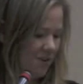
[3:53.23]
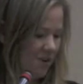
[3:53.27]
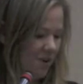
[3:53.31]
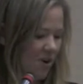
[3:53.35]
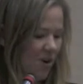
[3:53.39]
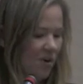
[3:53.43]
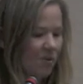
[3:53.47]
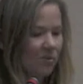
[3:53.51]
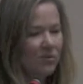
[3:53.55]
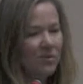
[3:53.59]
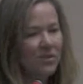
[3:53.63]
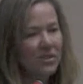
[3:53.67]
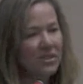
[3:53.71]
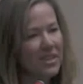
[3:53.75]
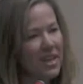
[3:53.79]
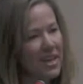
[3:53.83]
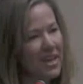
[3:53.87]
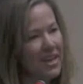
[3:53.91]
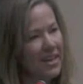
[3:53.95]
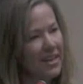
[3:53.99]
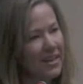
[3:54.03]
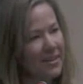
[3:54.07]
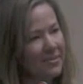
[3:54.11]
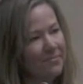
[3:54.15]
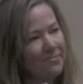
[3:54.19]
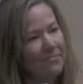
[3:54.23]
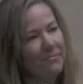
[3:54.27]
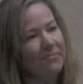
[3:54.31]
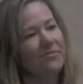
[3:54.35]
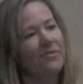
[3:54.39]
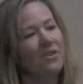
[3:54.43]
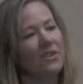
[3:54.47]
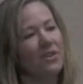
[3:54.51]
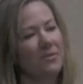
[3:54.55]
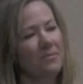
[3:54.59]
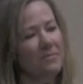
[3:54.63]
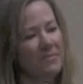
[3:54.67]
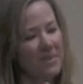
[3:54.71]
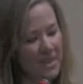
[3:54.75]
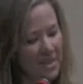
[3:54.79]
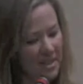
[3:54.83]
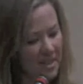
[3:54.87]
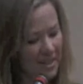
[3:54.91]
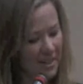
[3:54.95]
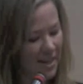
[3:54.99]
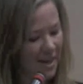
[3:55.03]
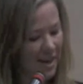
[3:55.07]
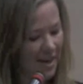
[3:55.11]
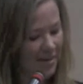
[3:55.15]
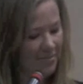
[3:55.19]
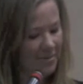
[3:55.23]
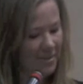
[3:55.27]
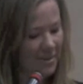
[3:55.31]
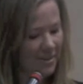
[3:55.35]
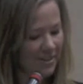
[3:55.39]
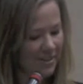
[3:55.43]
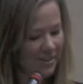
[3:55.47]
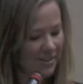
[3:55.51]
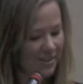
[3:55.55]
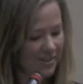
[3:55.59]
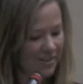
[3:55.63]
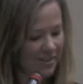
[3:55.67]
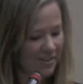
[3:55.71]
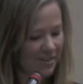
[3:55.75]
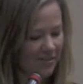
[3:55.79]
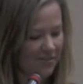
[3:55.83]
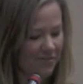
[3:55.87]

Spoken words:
For your own sake, for your immediate happiness,